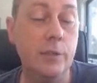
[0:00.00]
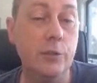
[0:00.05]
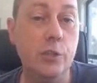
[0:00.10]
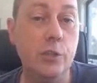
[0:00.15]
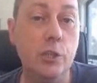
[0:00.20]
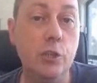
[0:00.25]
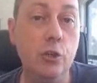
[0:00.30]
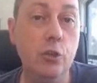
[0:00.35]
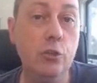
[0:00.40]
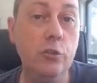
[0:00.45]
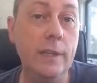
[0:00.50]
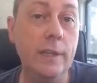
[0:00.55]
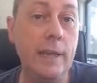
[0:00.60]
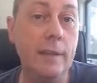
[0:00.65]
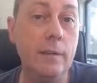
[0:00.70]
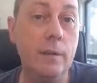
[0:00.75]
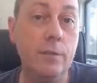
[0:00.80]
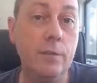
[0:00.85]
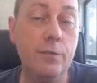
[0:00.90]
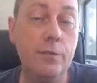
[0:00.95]
And you can usually
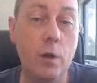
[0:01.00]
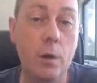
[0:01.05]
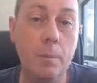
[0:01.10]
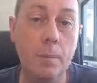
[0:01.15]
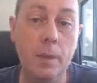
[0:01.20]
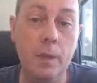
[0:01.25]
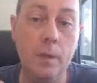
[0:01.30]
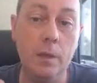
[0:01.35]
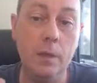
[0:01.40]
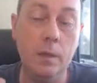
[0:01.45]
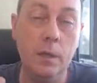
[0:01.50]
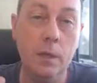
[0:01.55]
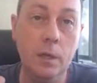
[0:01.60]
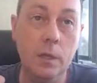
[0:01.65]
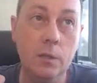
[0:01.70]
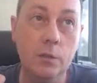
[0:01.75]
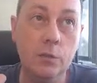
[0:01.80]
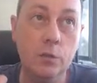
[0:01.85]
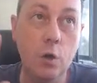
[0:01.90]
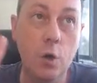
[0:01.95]
get it from the
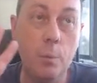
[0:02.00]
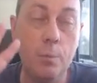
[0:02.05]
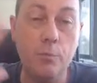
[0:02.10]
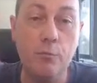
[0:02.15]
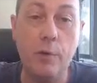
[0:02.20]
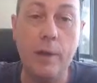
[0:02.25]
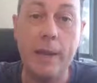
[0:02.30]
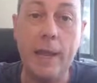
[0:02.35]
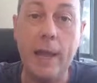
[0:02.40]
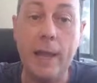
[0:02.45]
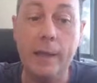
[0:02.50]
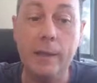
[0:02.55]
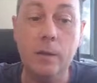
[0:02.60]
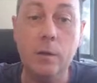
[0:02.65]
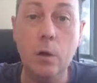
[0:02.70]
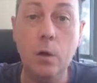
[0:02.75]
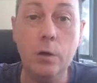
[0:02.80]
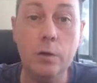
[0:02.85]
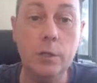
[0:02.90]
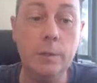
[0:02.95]
top
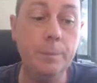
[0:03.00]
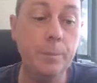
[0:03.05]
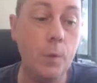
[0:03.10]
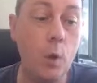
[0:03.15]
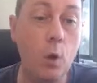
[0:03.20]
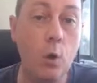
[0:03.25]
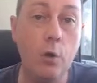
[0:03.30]
right-hand corner,